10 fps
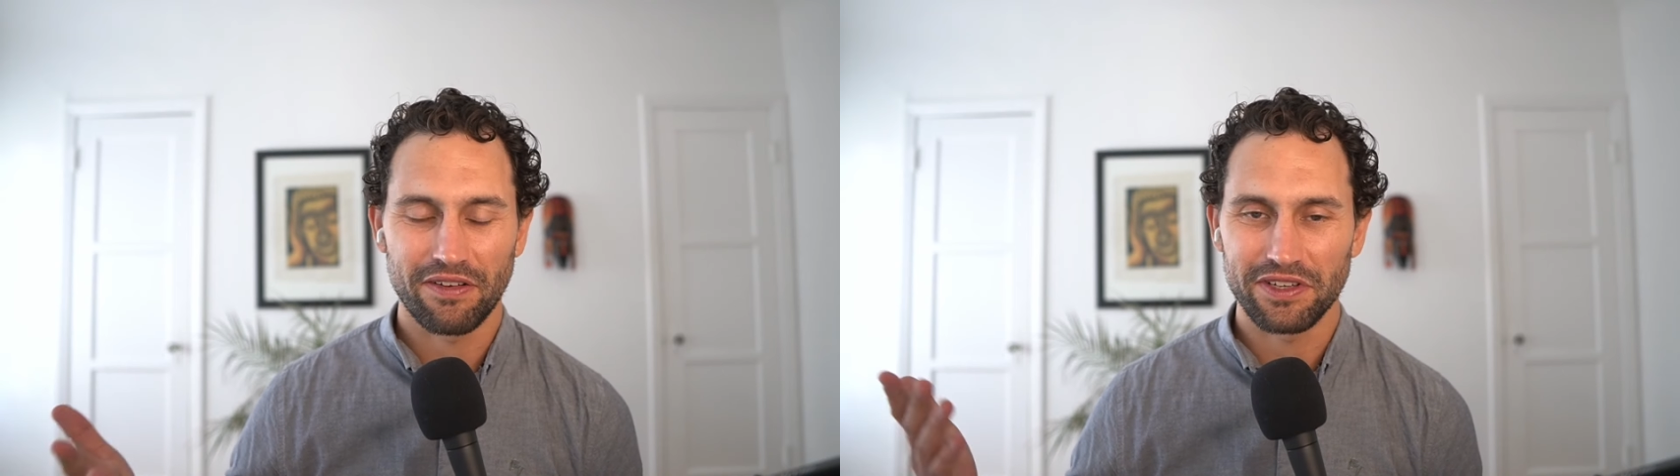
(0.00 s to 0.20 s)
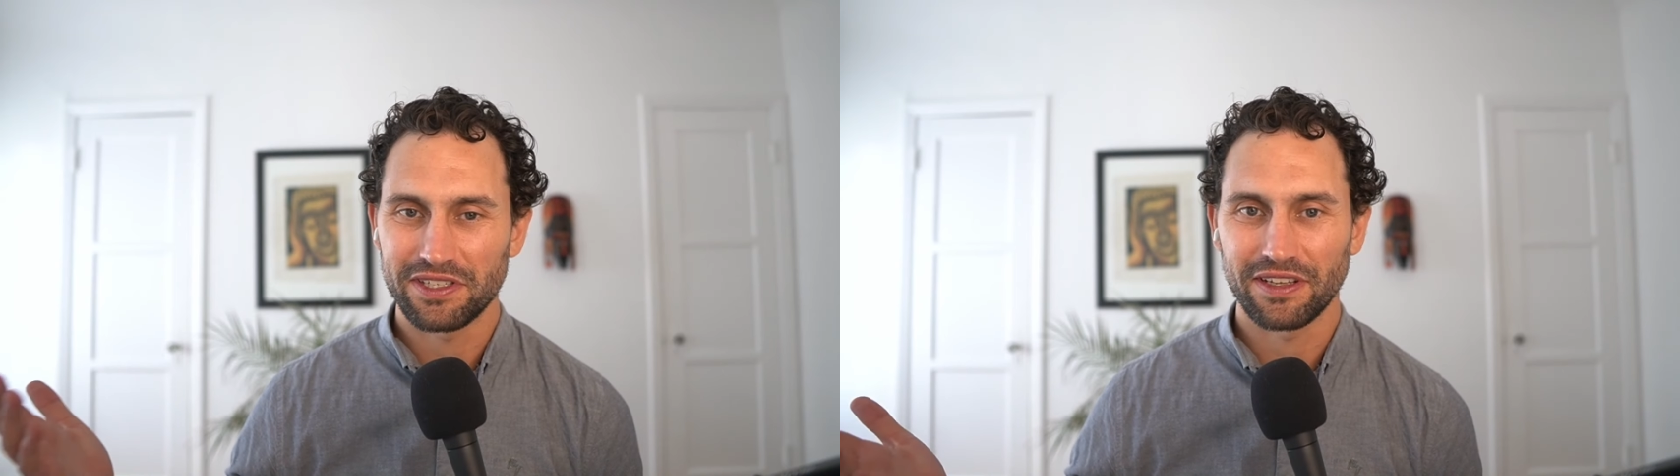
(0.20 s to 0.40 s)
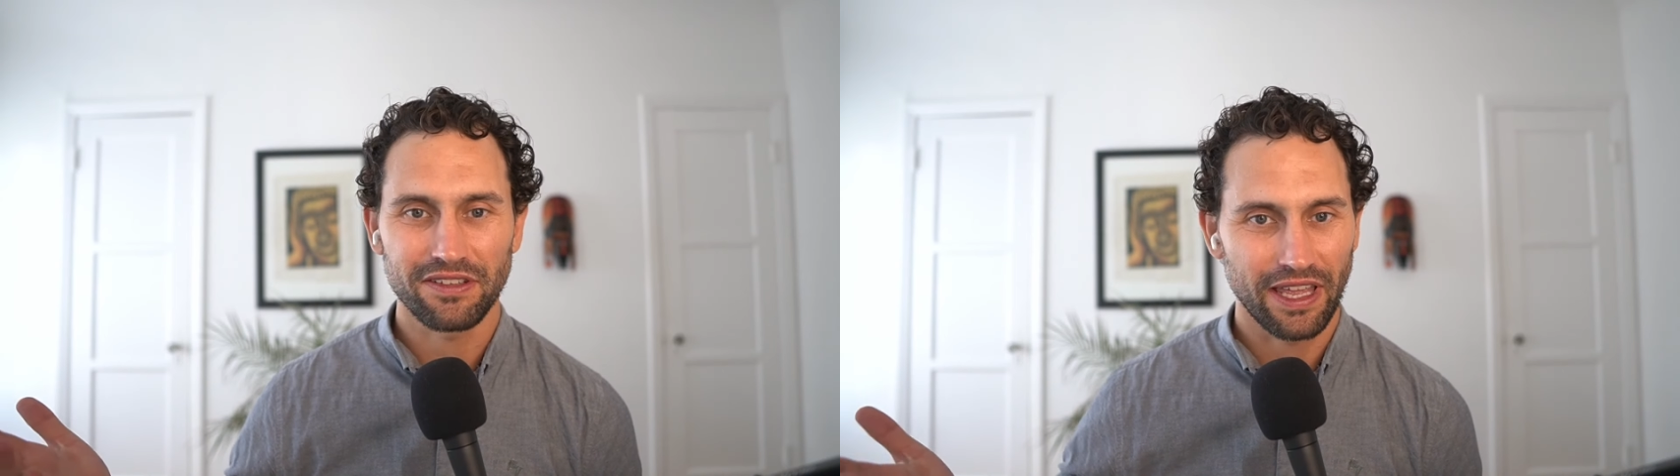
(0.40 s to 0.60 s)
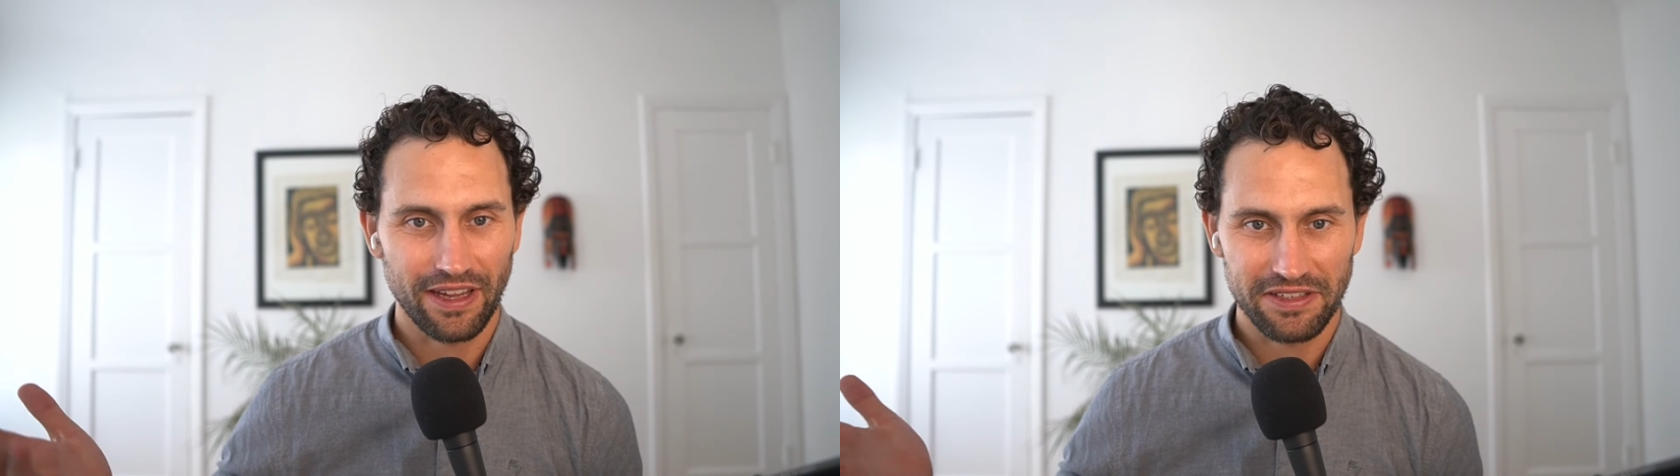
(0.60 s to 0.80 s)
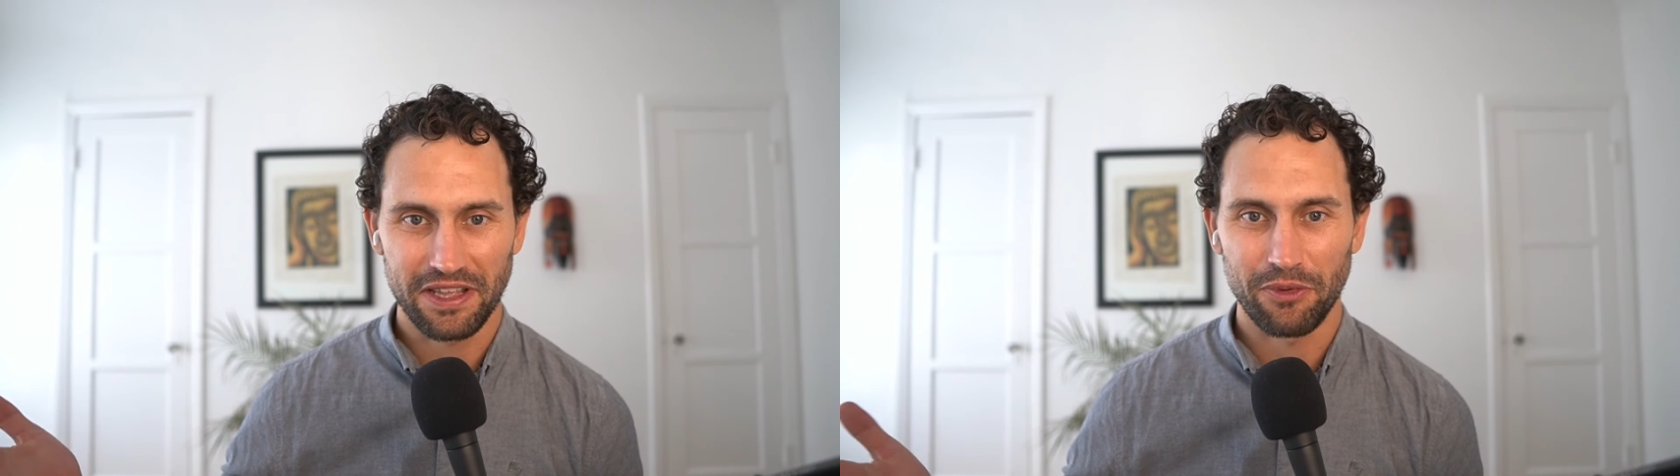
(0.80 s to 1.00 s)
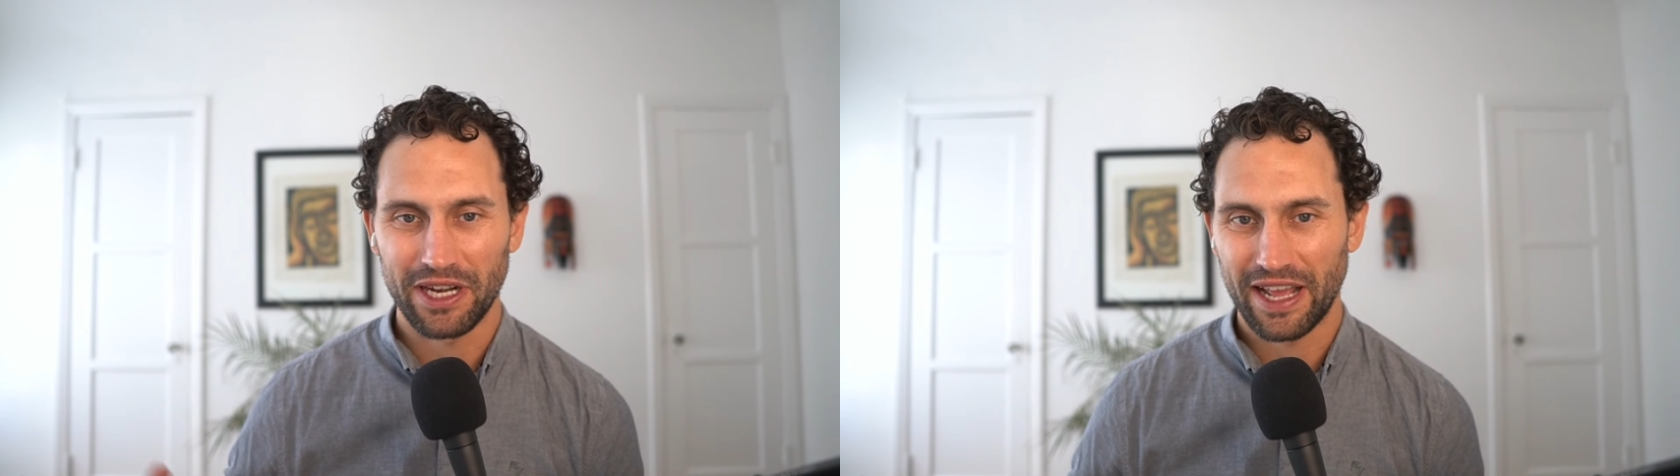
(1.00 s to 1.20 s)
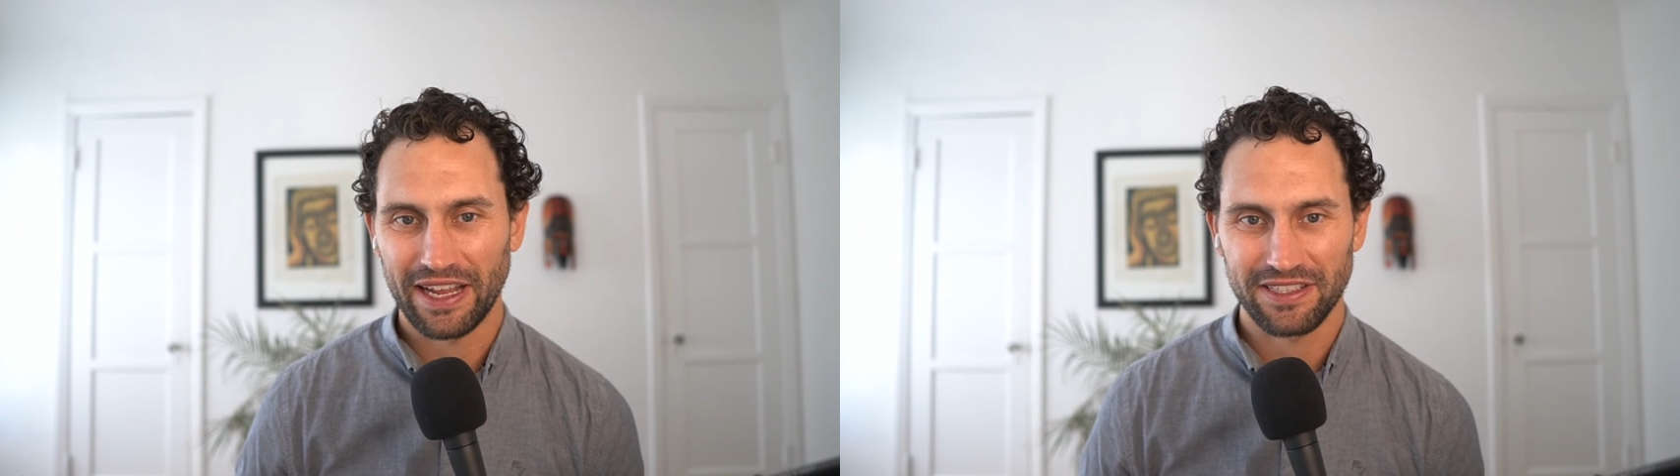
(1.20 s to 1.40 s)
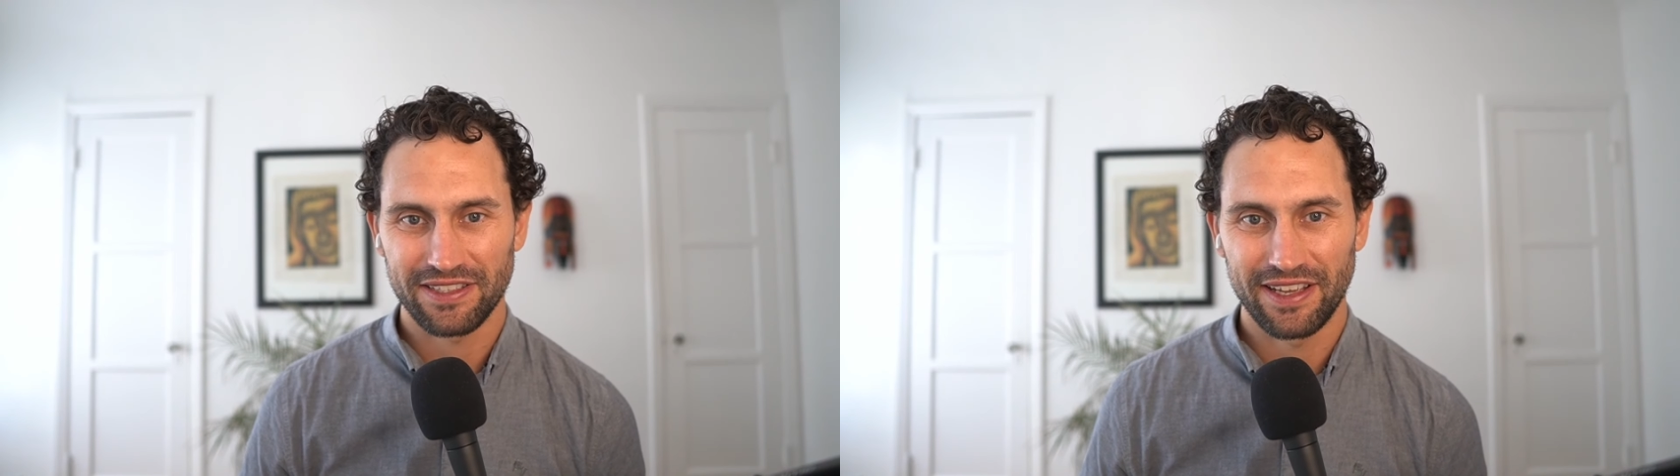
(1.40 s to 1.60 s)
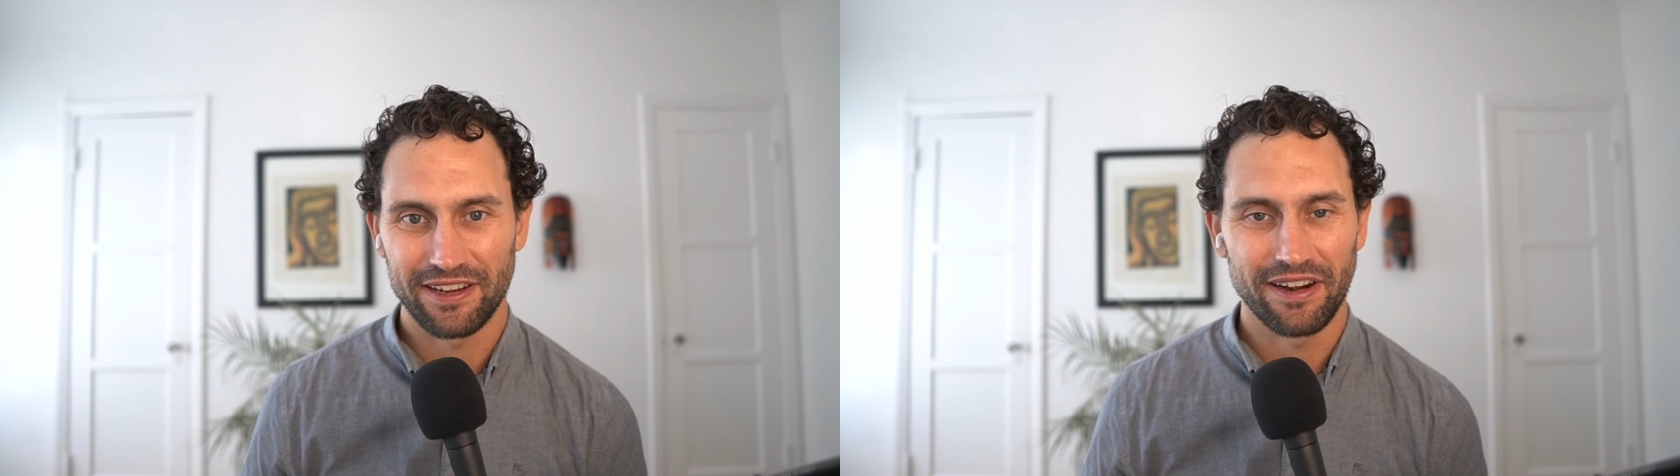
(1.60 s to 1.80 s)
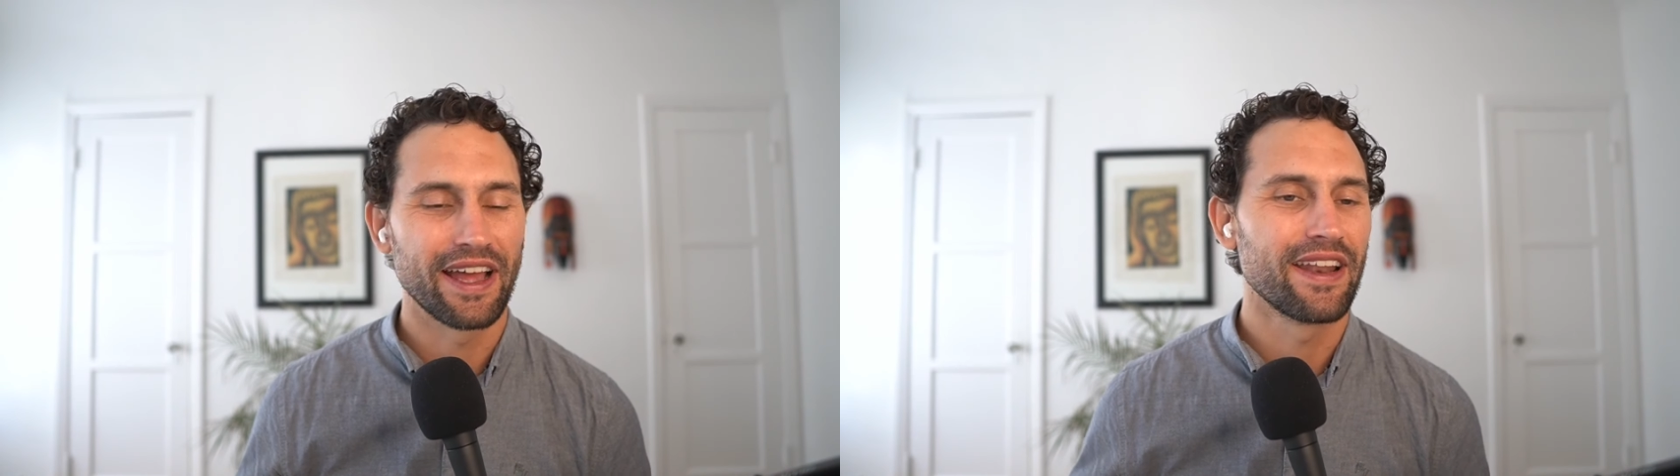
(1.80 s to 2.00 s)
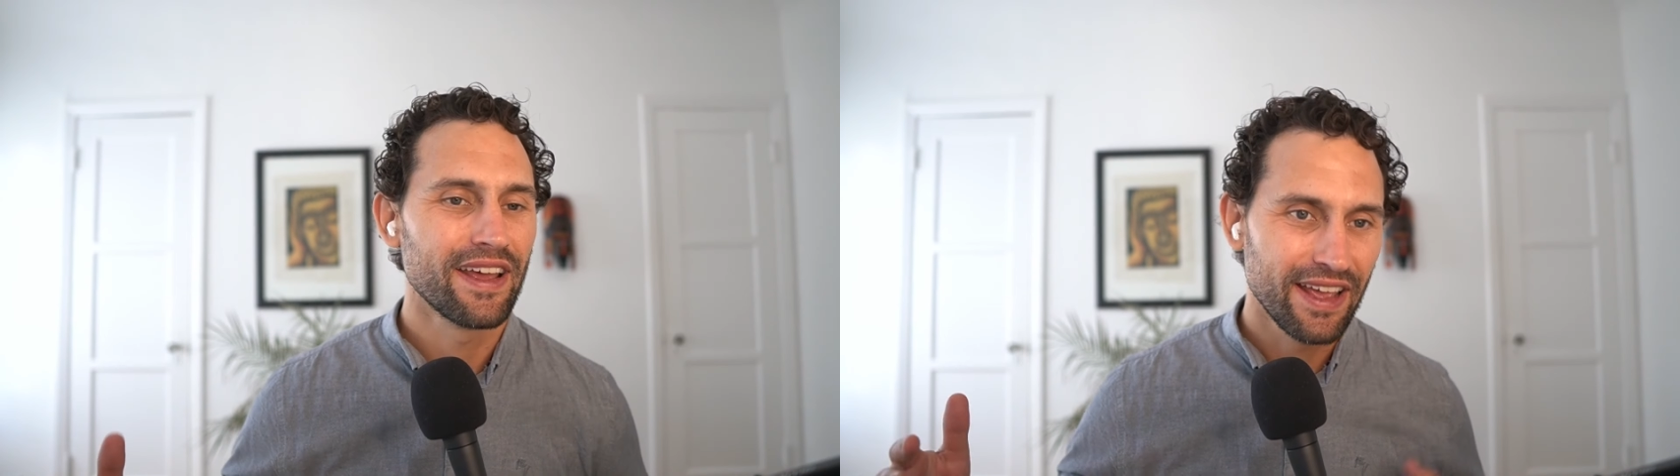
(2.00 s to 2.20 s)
every single day because they wanted access to internet.